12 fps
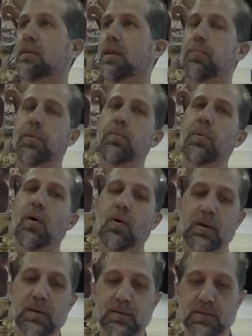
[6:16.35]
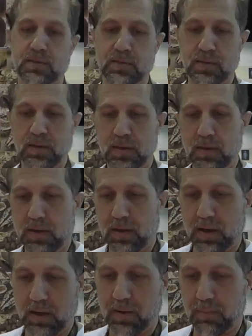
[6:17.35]
leopard boas,
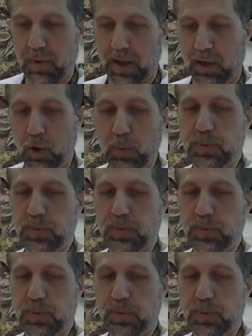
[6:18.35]
uh, my coops